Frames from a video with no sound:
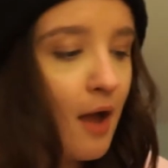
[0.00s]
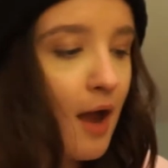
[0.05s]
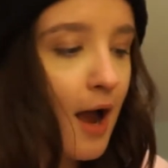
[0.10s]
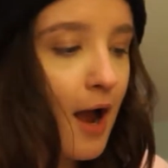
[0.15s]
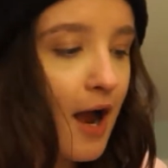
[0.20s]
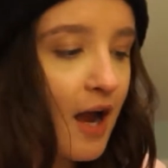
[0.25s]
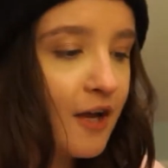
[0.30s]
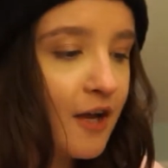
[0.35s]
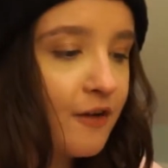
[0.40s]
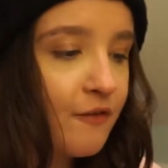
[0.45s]

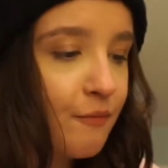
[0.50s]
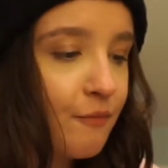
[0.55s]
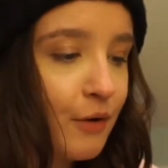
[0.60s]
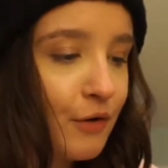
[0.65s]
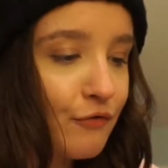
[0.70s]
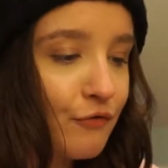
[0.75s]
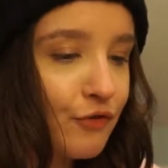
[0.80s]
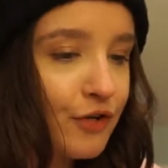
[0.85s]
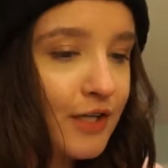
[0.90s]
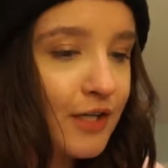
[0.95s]
I have
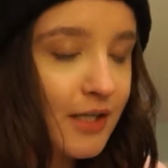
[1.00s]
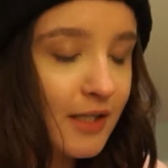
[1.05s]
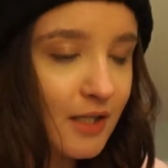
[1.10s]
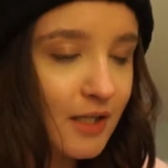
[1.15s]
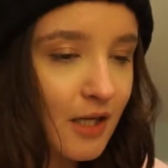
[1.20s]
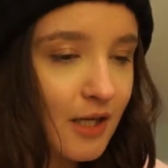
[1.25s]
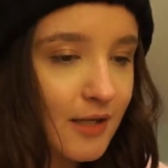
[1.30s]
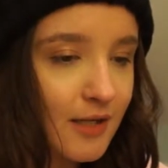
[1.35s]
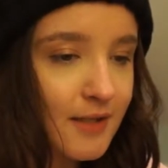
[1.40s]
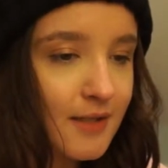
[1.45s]
been reading
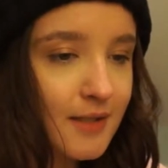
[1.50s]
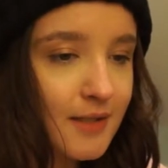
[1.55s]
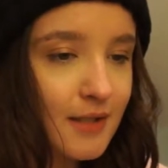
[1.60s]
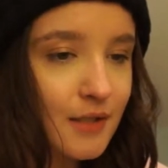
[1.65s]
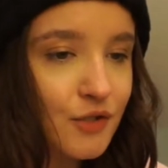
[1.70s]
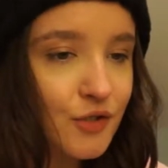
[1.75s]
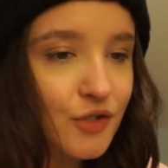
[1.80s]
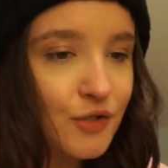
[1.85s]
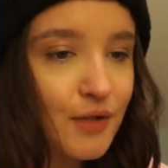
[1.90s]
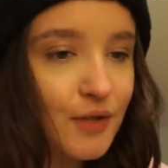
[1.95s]
this
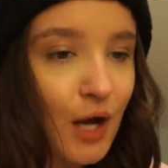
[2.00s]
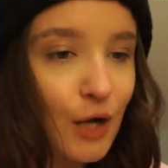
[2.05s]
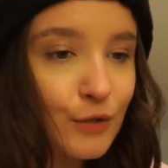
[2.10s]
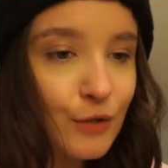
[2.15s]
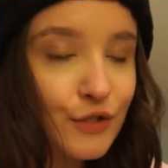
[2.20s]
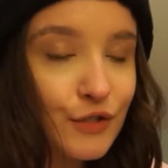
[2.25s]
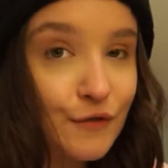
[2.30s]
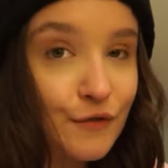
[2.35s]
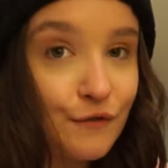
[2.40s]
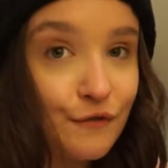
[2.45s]
since
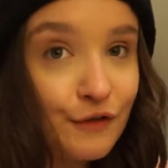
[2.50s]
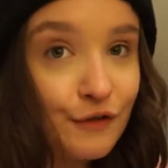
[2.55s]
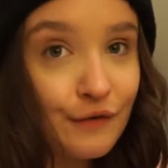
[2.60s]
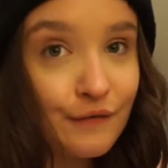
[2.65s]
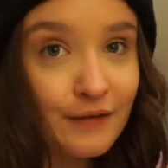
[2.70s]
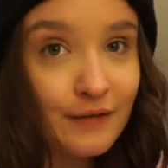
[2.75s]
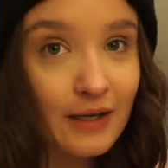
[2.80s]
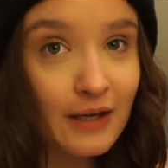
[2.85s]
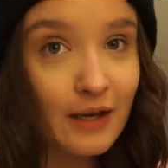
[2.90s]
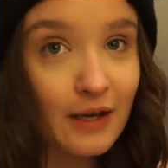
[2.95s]

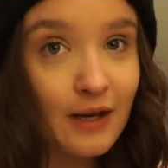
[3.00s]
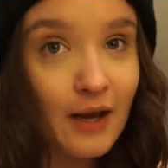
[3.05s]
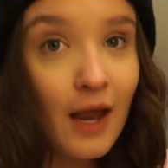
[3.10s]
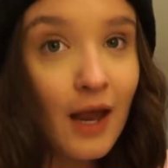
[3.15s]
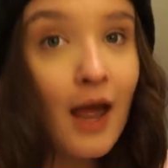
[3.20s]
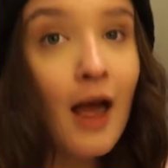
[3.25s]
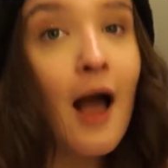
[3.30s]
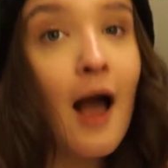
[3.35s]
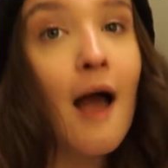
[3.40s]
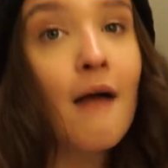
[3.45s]
2015.
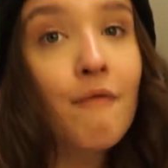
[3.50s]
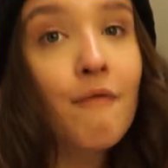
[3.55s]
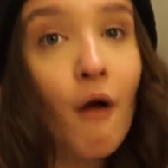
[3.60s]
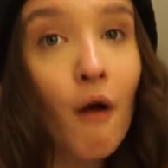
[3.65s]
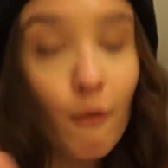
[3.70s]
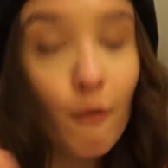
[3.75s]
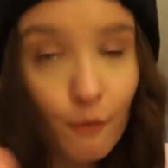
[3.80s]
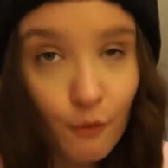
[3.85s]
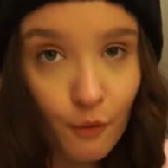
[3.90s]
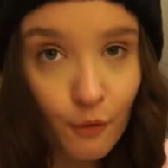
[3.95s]
I've
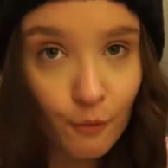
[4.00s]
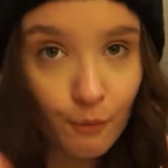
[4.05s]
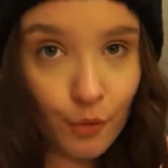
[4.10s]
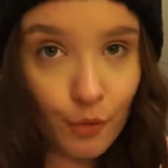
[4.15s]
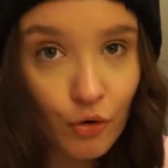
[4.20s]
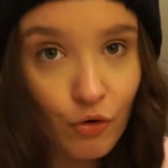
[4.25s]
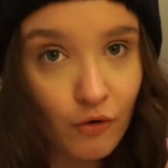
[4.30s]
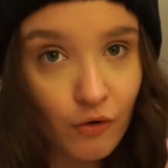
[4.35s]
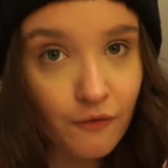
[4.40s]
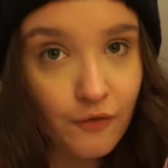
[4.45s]
got
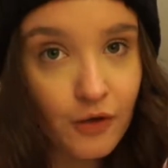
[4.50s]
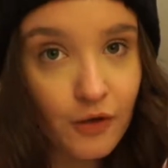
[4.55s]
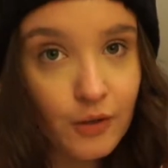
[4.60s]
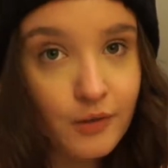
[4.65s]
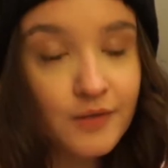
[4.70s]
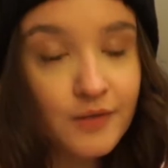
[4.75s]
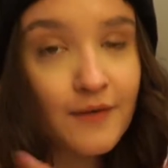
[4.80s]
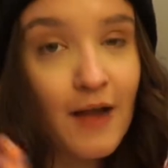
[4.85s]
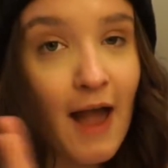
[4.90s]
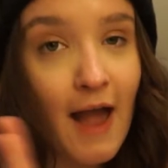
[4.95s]
book
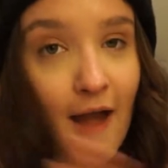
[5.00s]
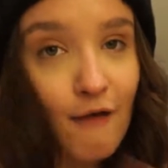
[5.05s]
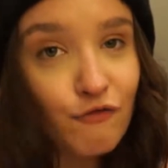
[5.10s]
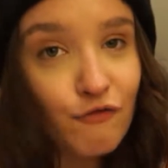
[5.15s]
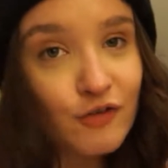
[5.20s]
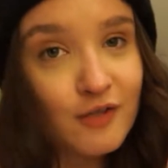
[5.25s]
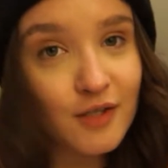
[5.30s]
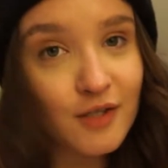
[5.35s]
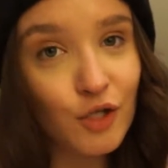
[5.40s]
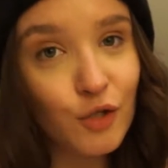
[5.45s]
reviews of
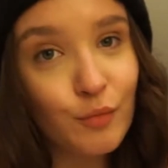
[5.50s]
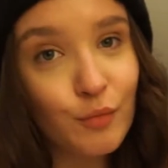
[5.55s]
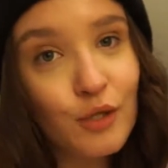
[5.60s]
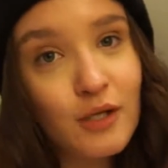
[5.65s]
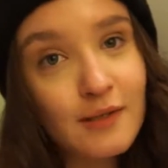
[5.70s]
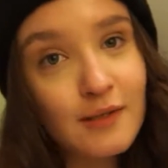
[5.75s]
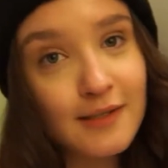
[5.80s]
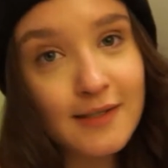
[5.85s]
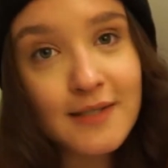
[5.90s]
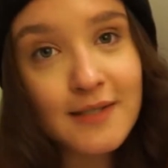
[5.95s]
every single book
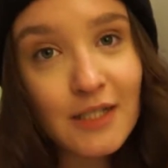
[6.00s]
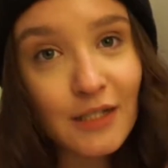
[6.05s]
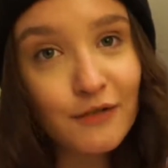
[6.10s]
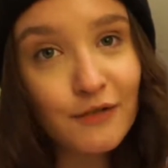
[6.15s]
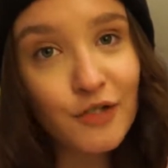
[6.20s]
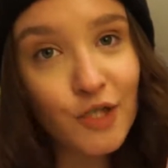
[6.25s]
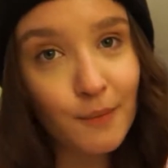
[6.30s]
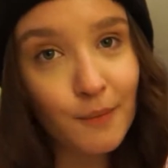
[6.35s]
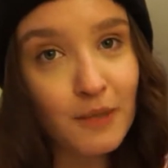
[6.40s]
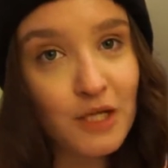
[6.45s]
in this
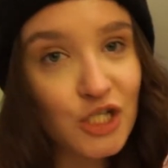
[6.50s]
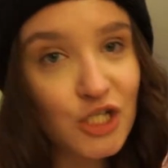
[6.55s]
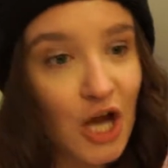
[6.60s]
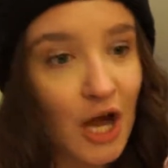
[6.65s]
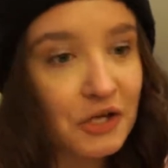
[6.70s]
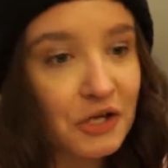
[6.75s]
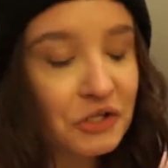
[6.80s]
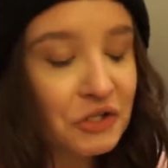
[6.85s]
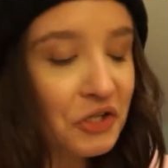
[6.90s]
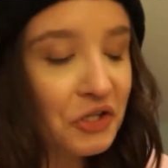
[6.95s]
series on my
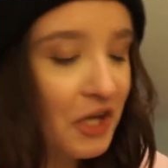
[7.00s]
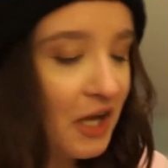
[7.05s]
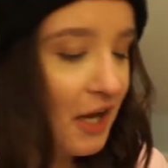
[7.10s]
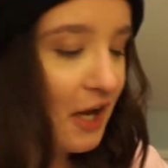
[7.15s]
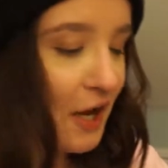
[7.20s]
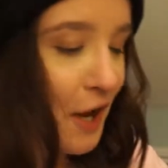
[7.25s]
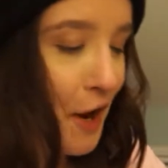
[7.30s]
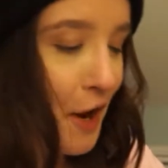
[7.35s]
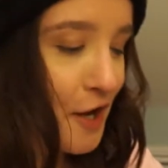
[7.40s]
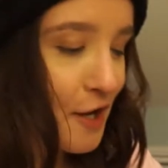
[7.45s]
channel.
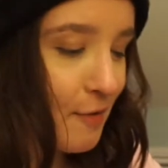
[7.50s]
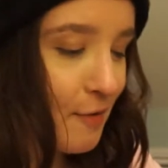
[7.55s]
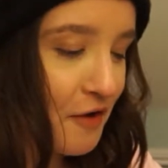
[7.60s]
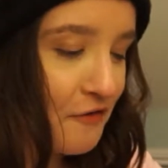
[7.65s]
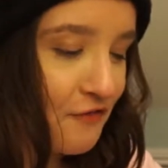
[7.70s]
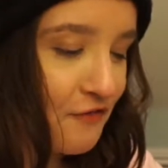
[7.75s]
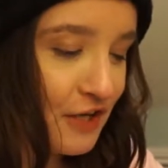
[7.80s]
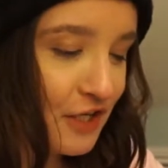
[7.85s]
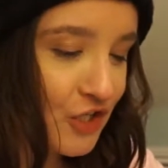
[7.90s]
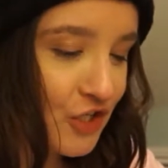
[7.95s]
I
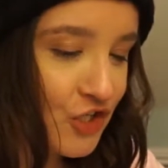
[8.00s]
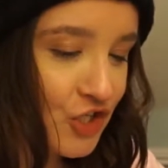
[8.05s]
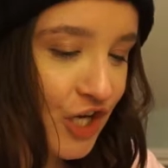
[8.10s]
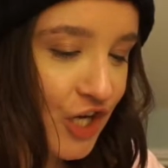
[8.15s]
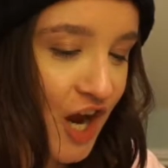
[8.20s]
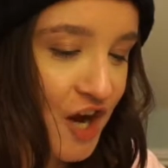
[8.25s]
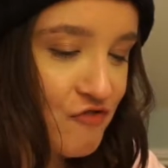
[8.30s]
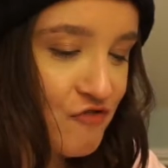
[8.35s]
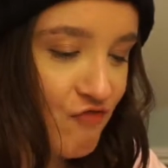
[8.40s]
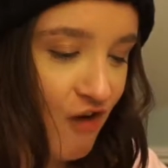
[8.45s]
finished it,
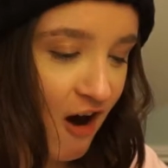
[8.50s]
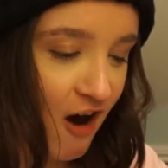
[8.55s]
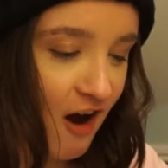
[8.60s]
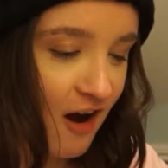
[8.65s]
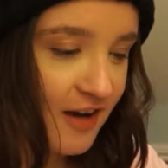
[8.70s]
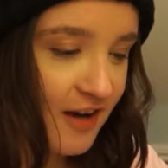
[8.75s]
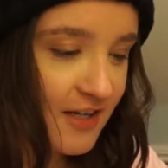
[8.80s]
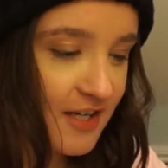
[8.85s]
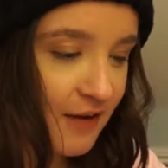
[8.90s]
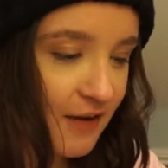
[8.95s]
I
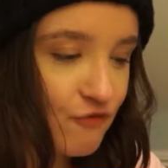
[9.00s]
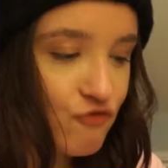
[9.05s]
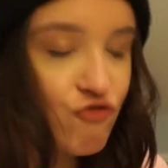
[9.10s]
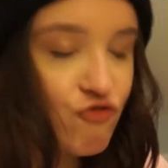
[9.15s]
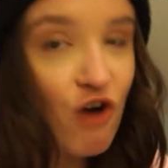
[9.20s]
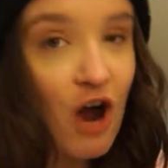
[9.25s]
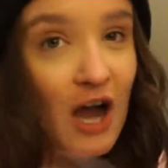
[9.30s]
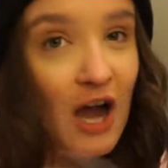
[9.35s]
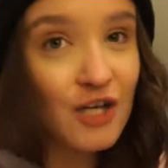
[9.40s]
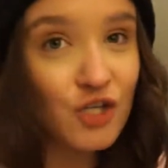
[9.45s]
cried. I've
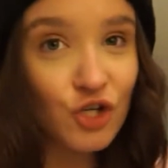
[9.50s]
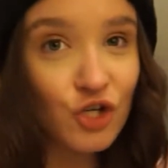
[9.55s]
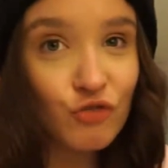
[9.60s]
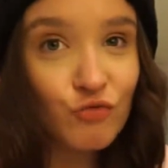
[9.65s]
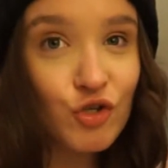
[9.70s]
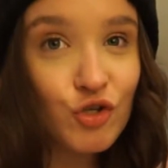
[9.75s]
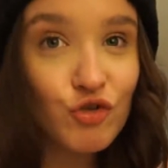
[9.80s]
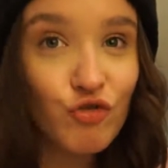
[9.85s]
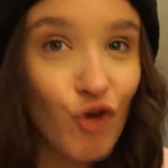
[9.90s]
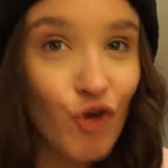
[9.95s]
cried on
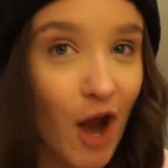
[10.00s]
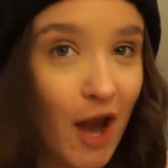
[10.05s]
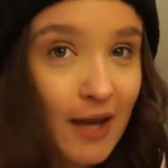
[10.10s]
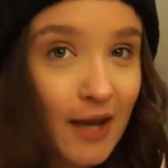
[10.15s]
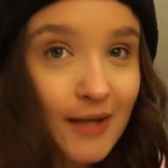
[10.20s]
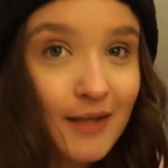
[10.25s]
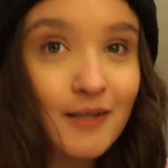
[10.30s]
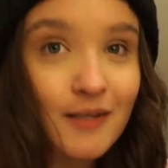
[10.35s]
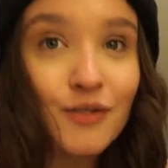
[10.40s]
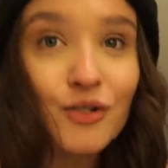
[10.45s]

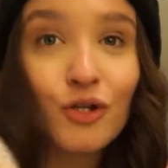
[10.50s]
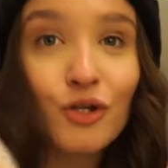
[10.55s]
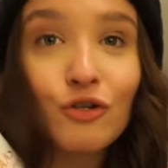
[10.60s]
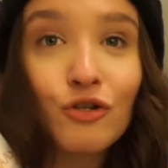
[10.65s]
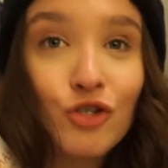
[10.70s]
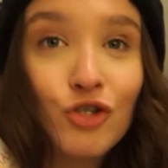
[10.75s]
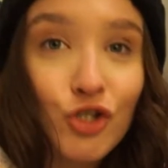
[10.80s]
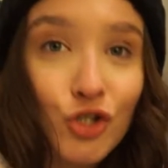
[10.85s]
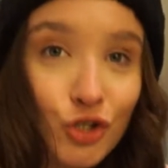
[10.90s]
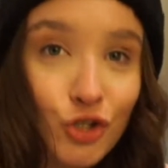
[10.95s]
trains, on
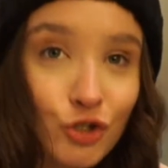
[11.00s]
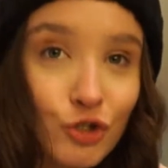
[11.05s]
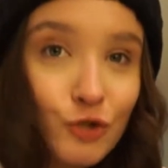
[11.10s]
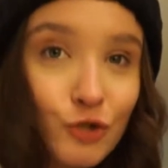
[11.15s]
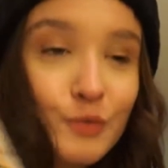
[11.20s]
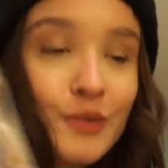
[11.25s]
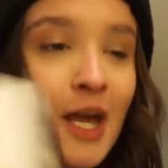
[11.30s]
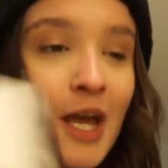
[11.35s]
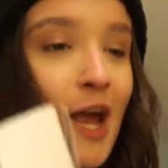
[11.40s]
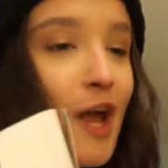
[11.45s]

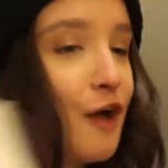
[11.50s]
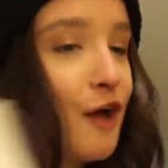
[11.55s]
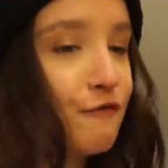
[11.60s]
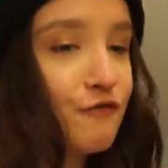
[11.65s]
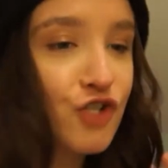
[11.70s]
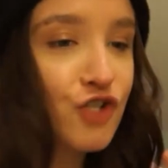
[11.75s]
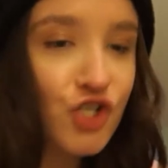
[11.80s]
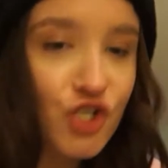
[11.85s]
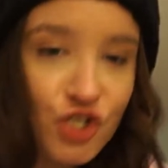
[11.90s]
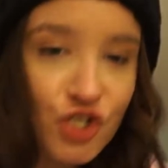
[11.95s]
tubes. I've
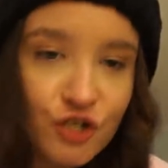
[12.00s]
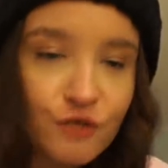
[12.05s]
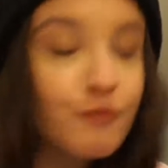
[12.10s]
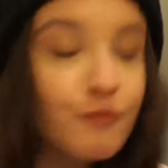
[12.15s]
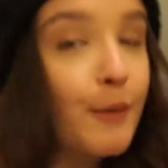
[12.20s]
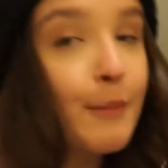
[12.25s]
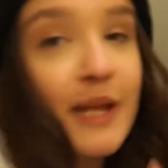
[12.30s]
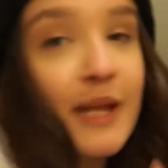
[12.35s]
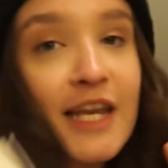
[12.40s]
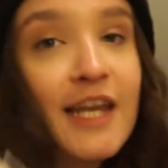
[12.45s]

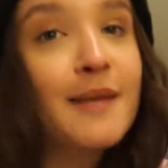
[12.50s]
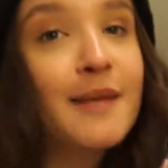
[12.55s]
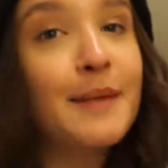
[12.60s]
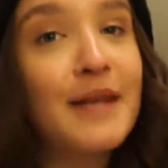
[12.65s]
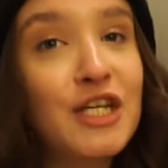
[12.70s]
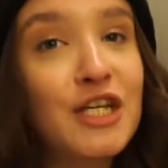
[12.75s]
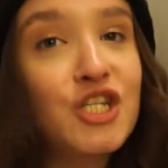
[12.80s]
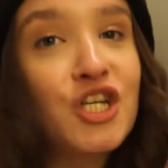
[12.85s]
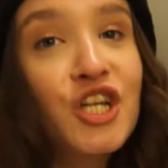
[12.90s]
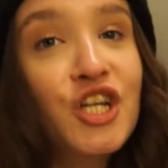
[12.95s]
been
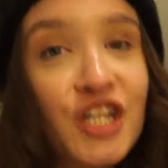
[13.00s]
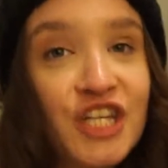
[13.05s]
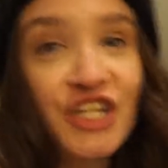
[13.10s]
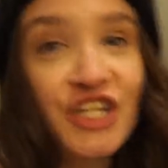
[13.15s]
internally